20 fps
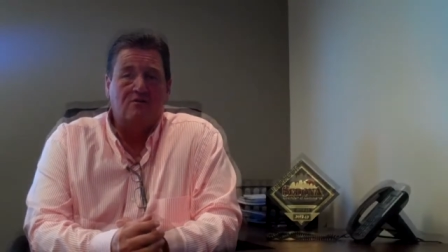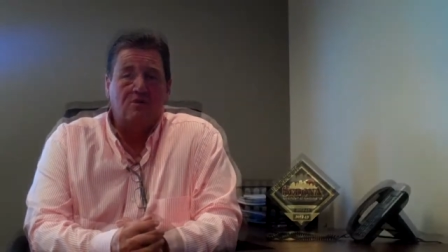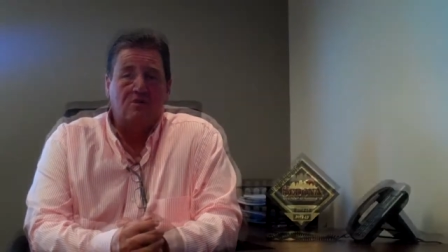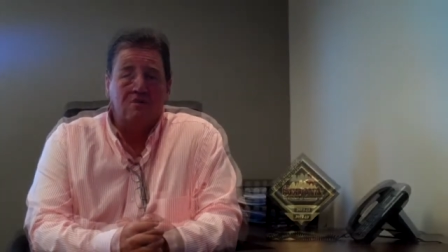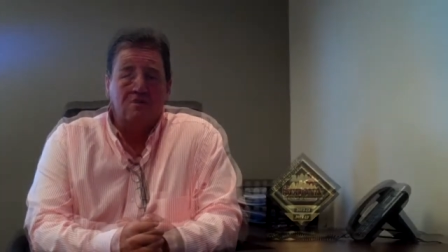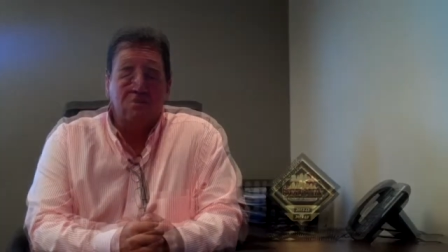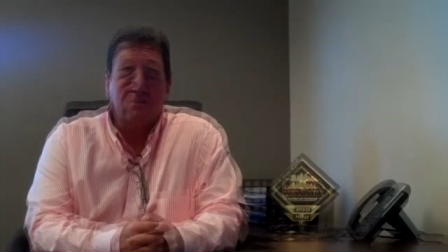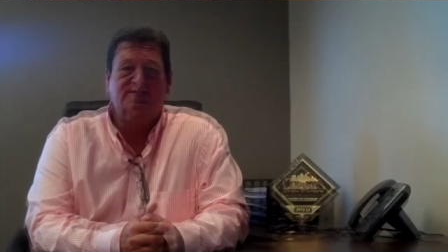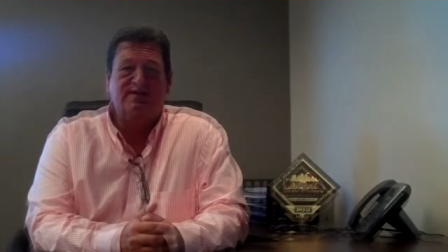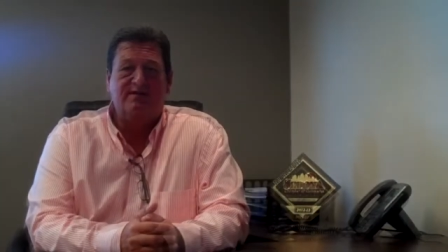The
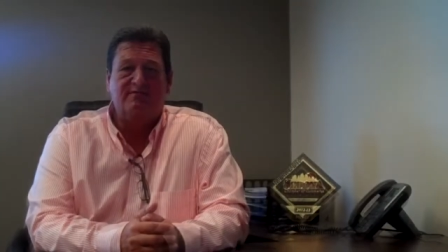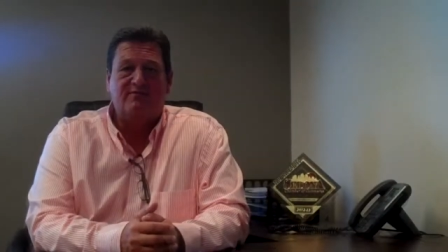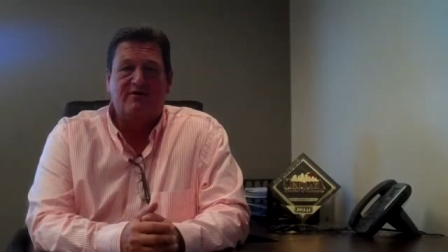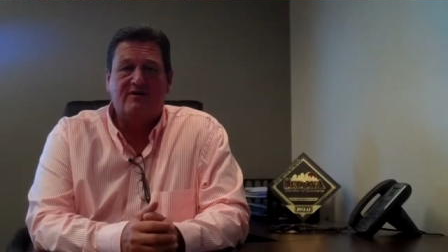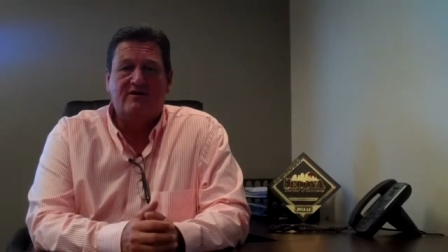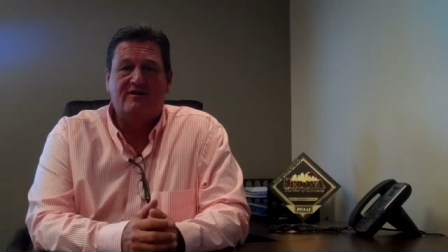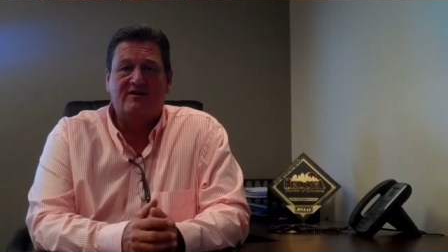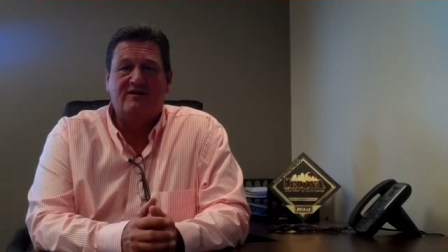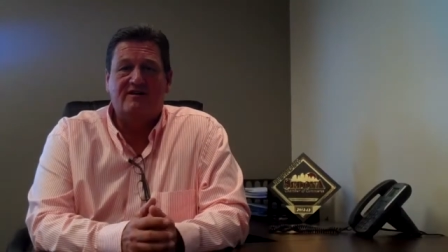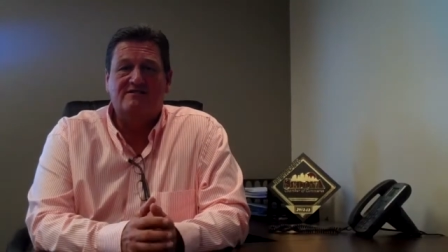real estate
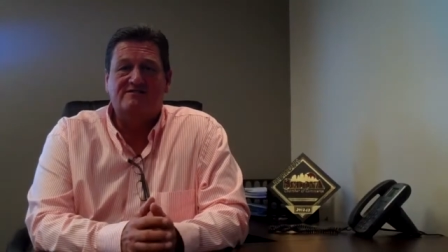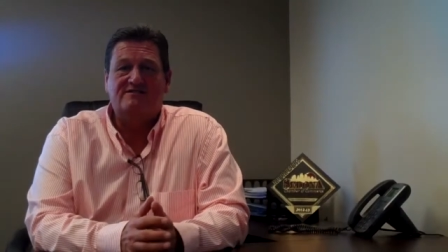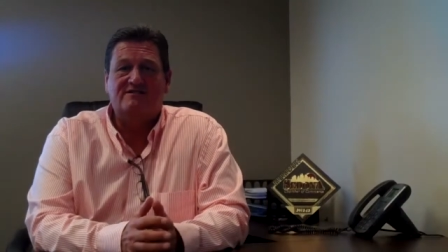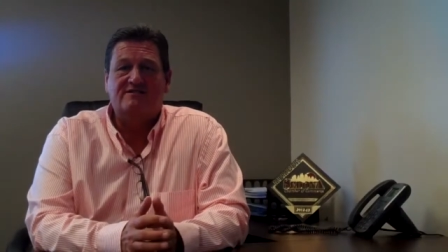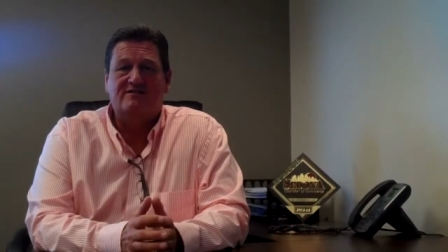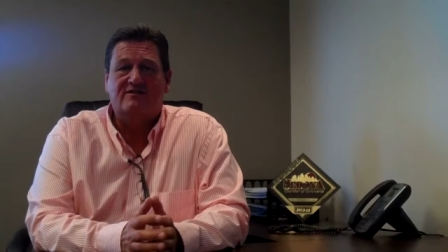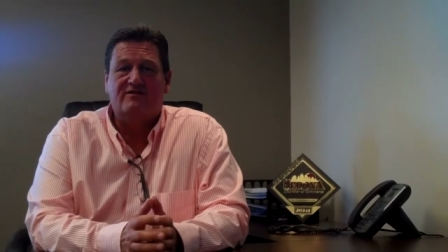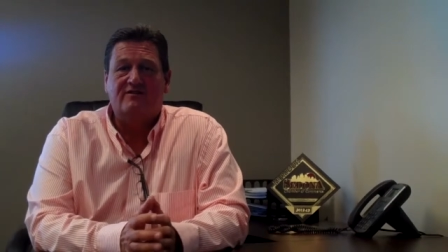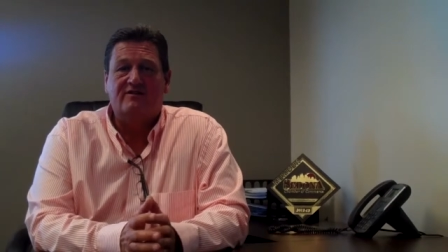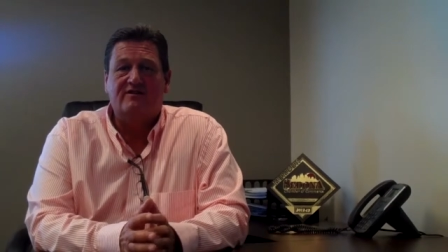market in
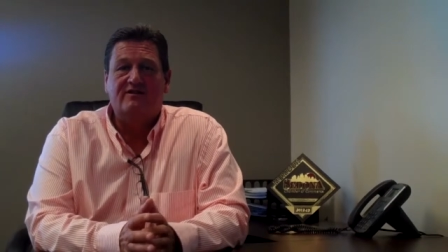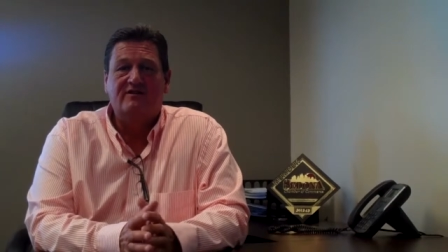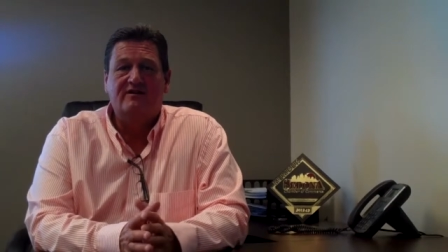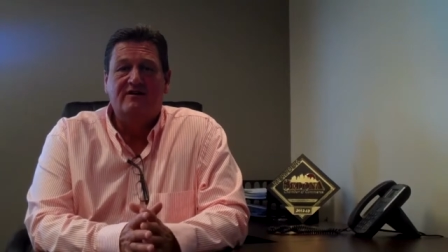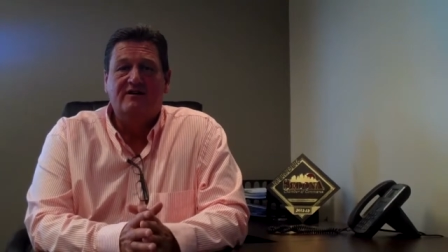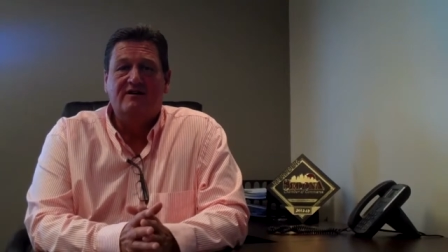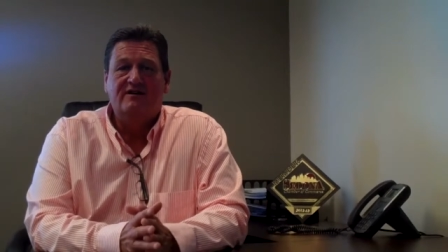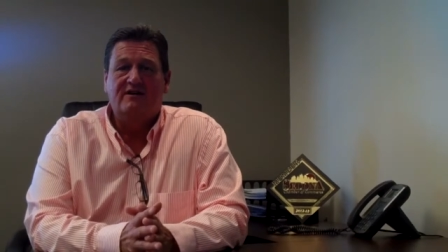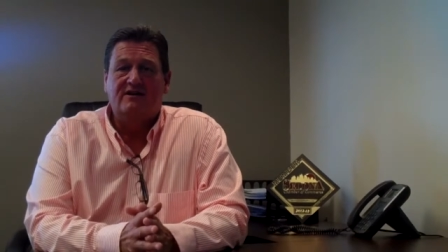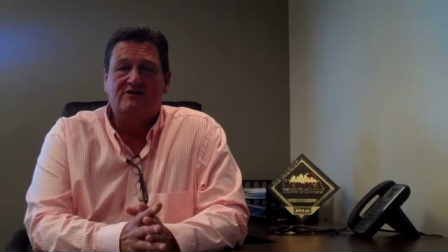Sedona
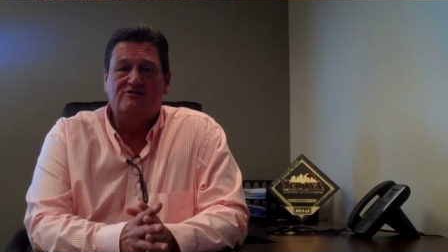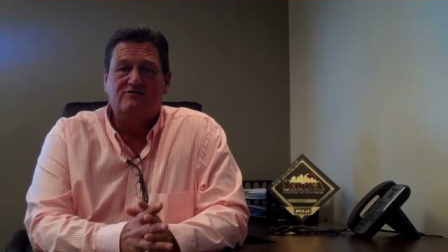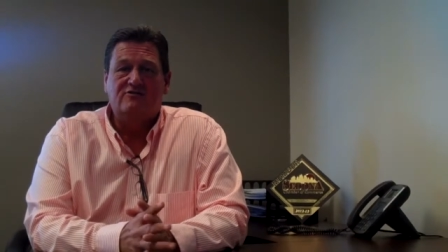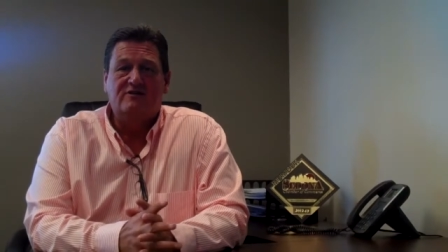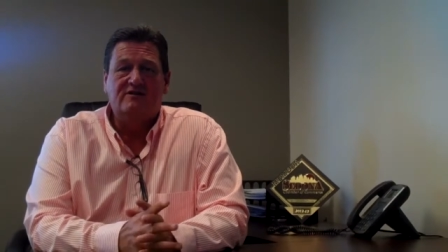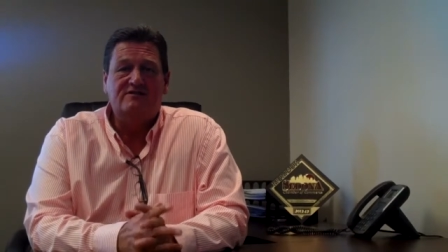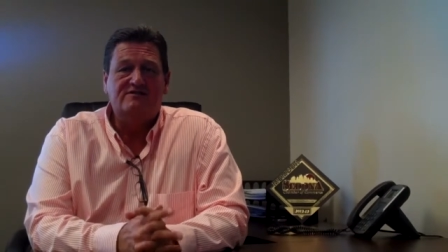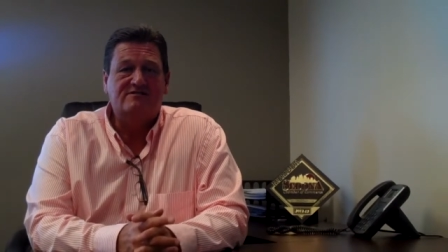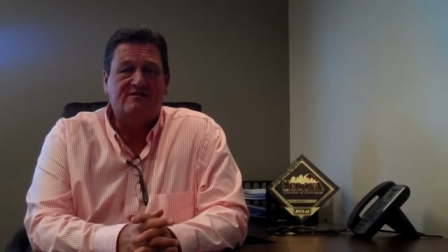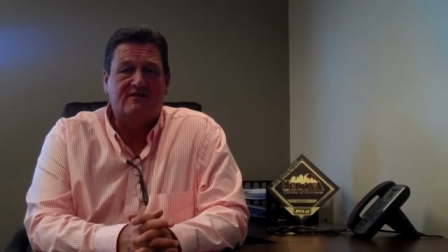is
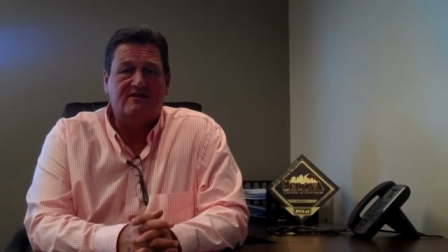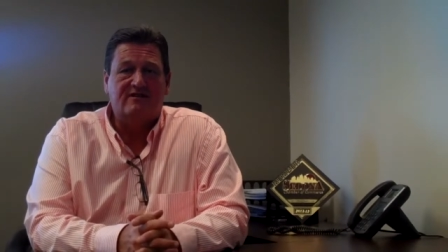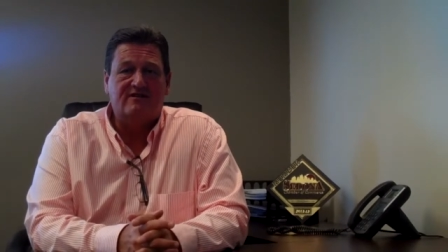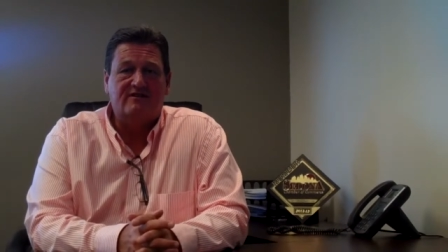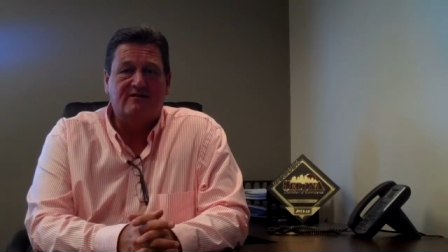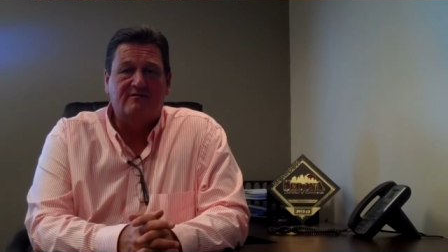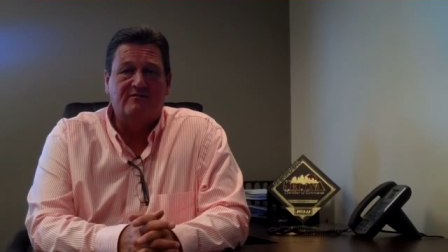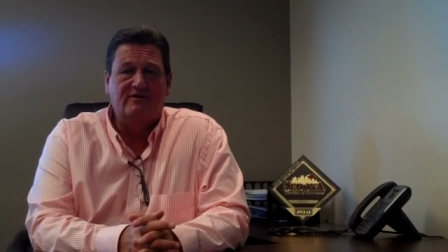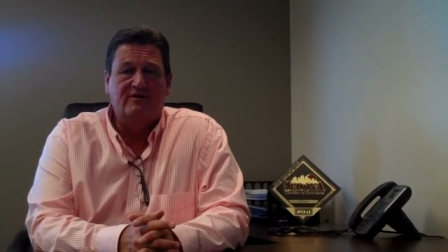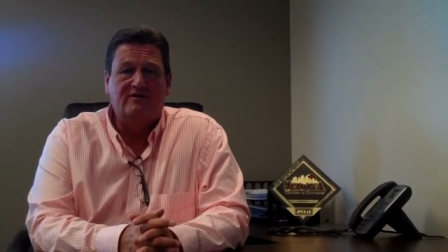really
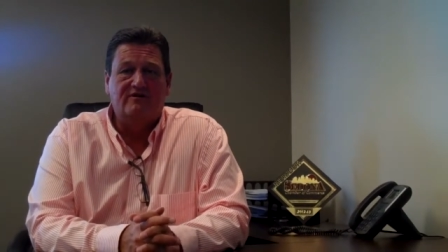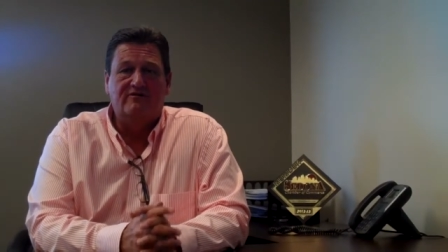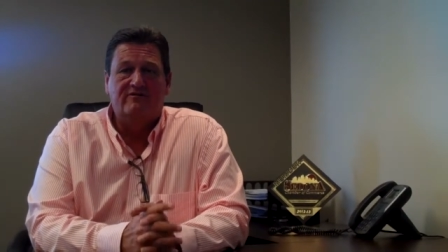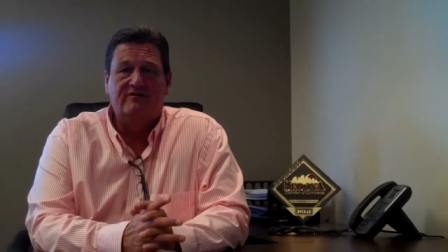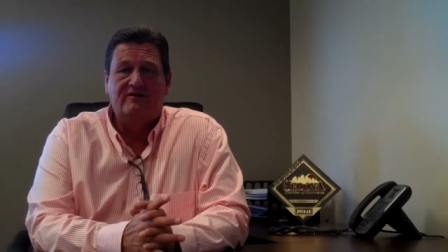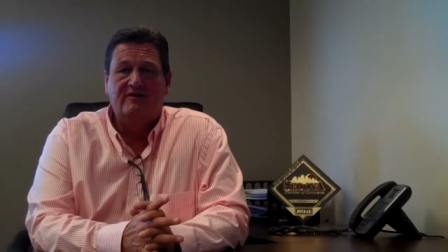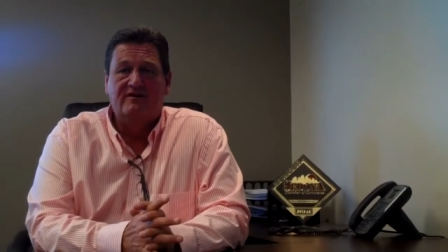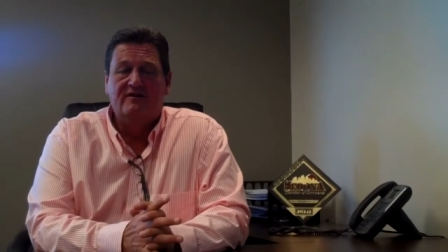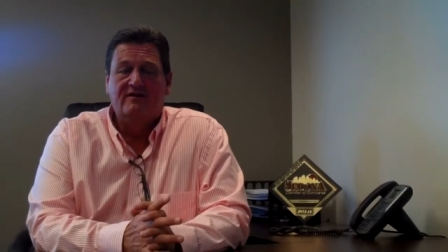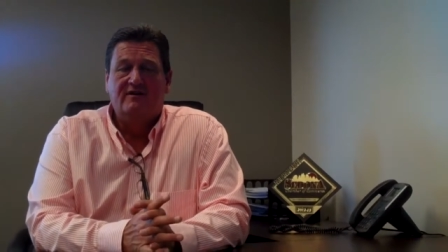starting to move.